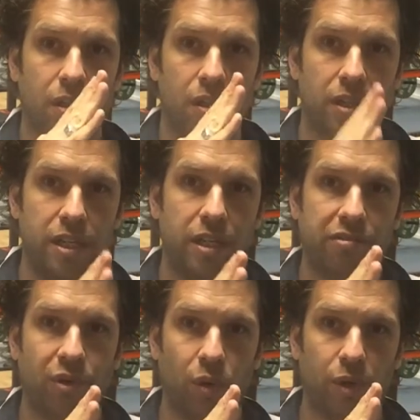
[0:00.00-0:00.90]
leaning
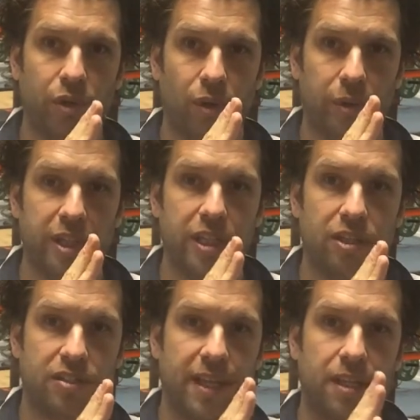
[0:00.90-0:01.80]
forward already in
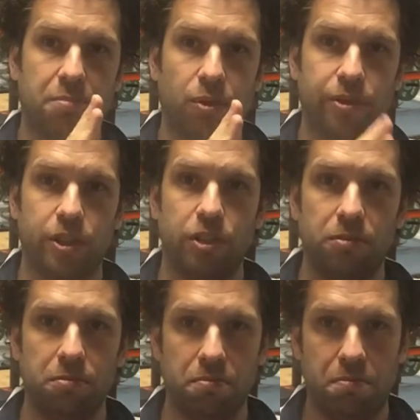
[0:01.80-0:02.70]
the standing position,
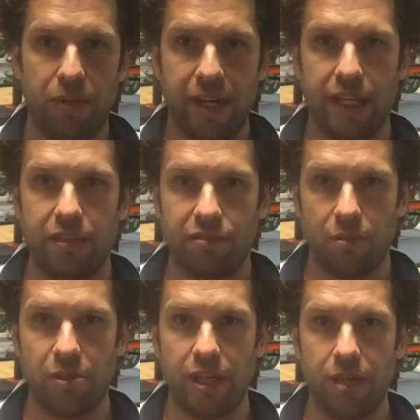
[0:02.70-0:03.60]
breaking
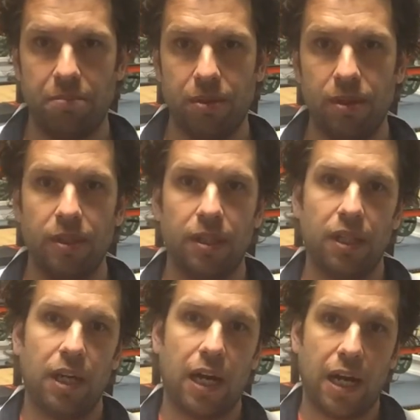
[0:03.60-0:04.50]
from the hip
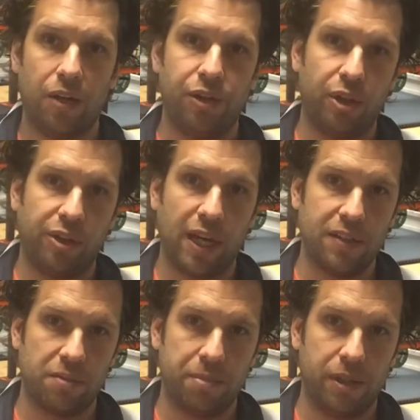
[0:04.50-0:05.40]
until
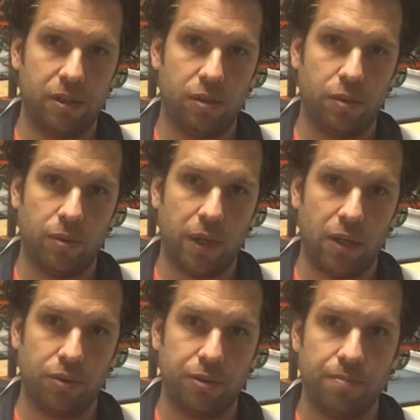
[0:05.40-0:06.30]
thighs are parallel to the
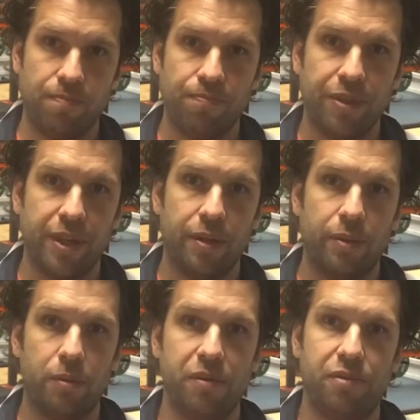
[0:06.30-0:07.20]
ground,
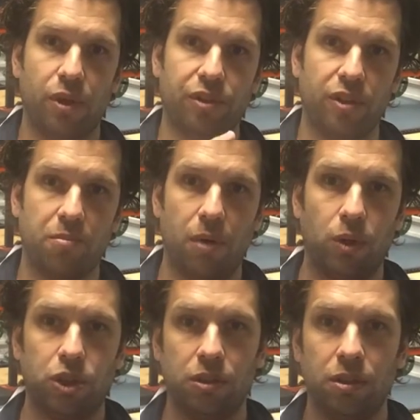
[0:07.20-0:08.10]
reversing the
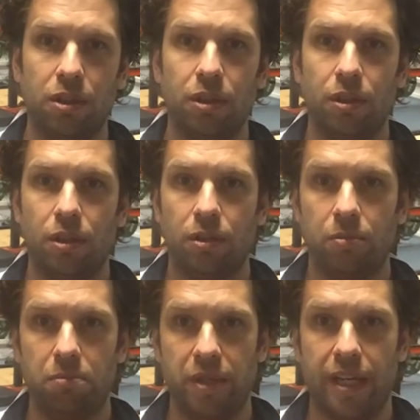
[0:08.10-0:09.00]
motion,
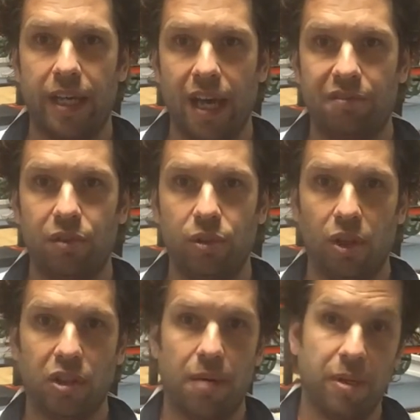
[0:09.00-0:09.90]
being careful
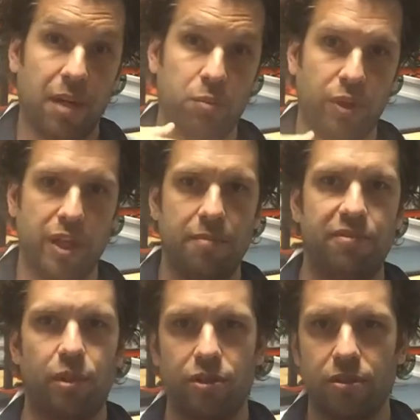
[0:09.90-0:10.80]
not coming up with the hip
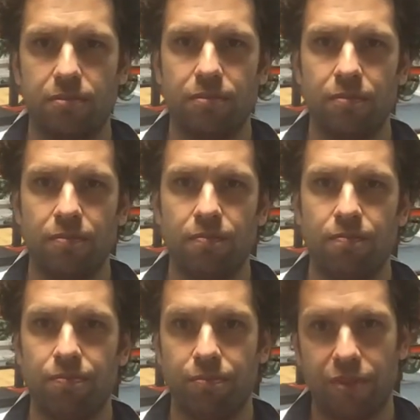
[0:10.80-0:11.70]
first.
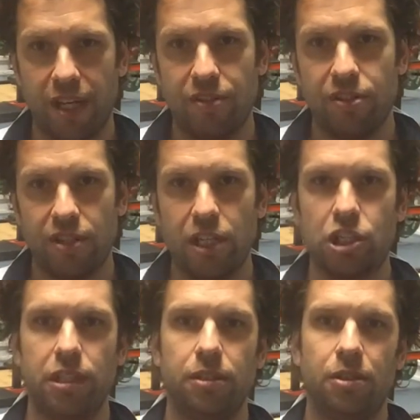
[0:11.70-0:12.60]
And that's
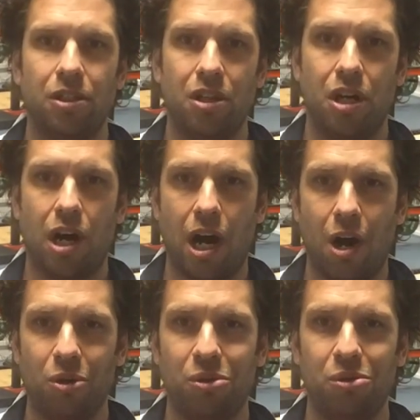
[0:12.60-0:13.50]
essentially
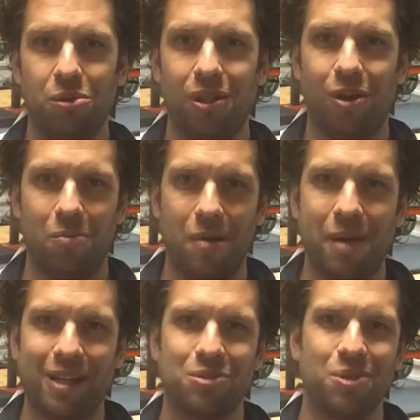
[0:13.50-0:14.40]
how to do a low bar
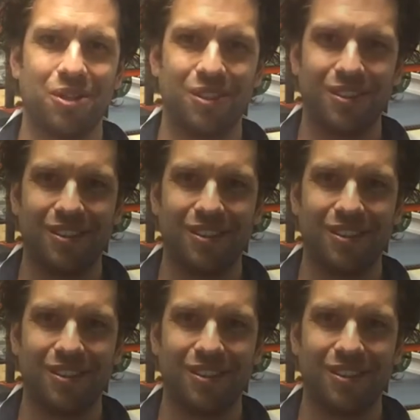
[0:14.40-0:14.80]
back squat.